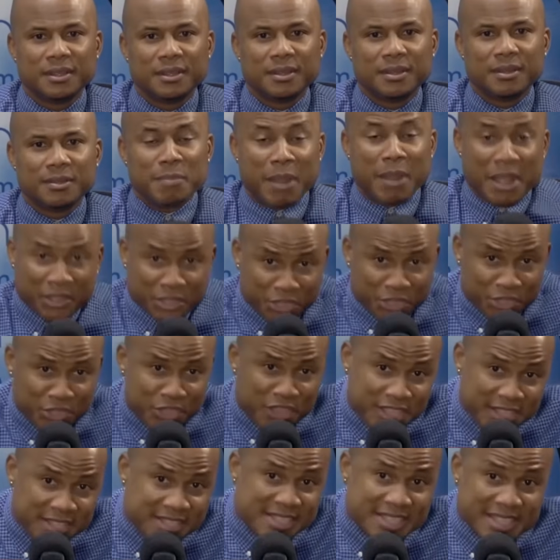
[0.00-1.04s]
by
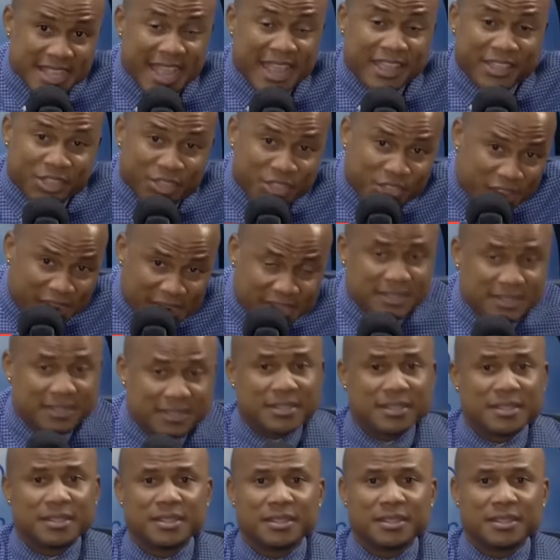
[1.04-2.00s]
things like that.